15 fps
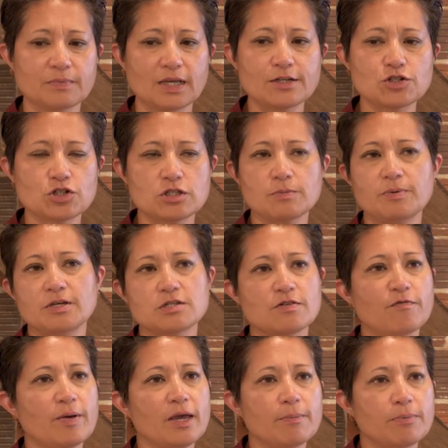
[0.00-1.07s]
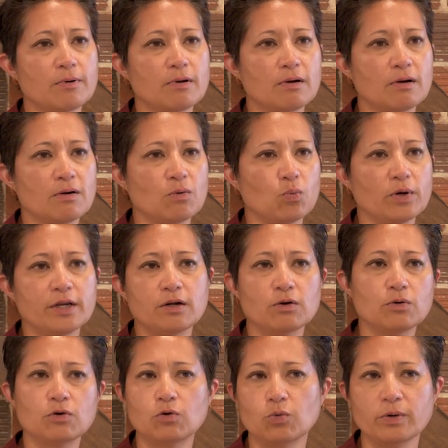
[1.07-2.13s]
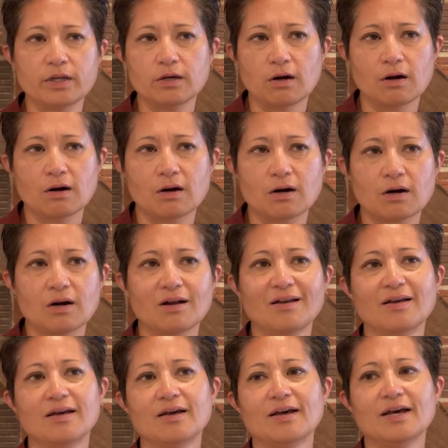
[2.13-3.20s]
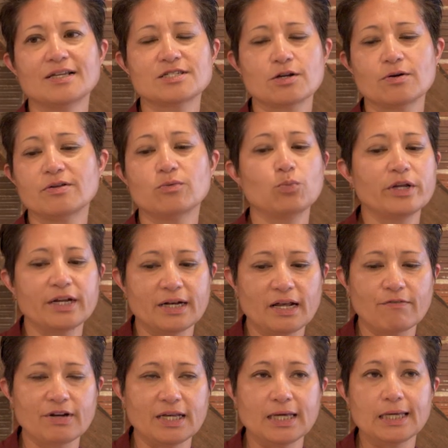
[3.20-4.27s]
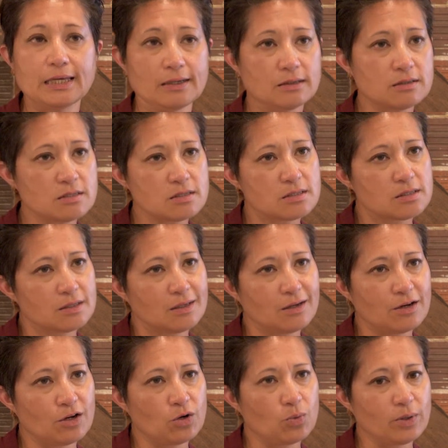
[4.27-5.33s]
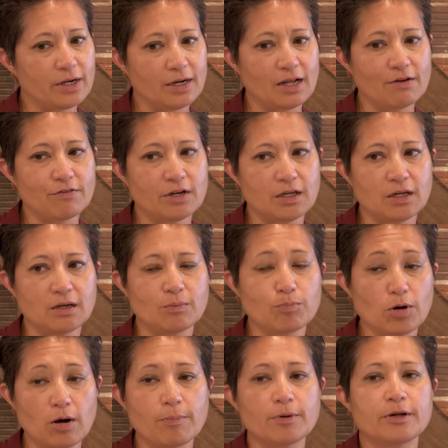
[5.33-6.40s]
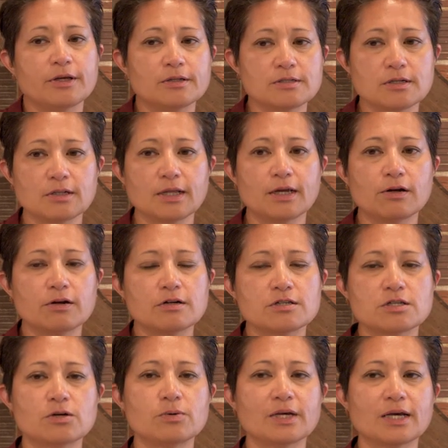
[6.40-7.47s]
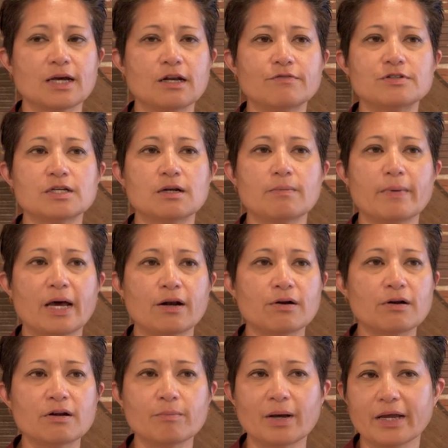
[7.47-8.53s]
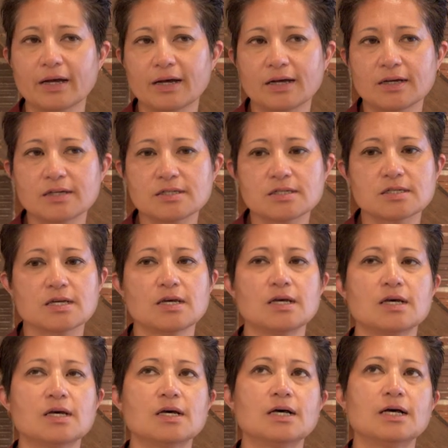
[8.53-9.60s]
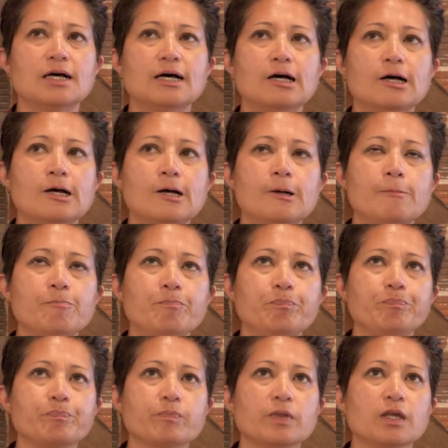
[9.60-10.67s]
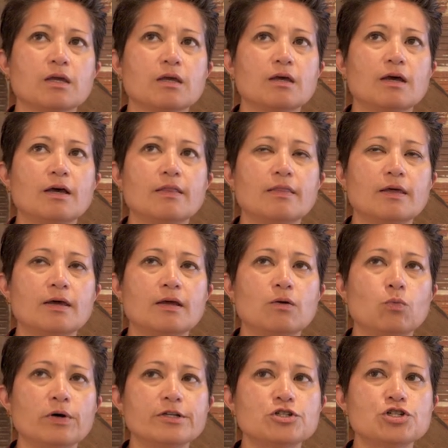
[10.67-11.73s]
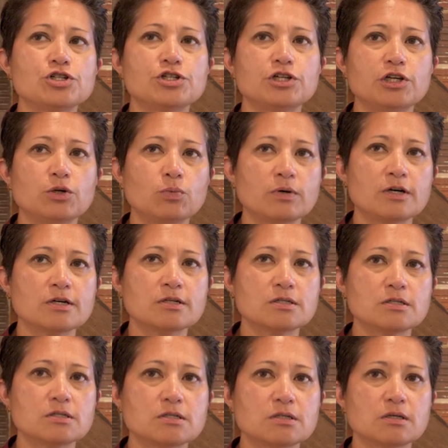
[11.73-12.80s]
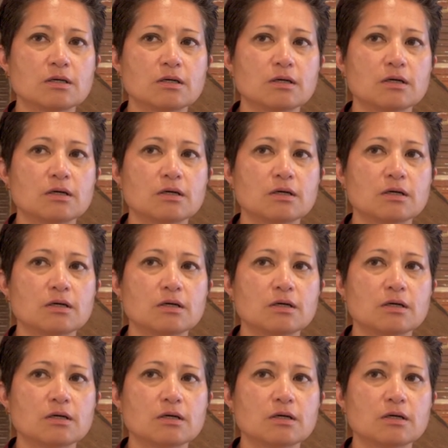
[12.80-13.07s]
it's just a piece of paper. We know who we are. We didn't have any kids, we didn't have any property until later, so it kind of didn't matter in my eyes. And then when she was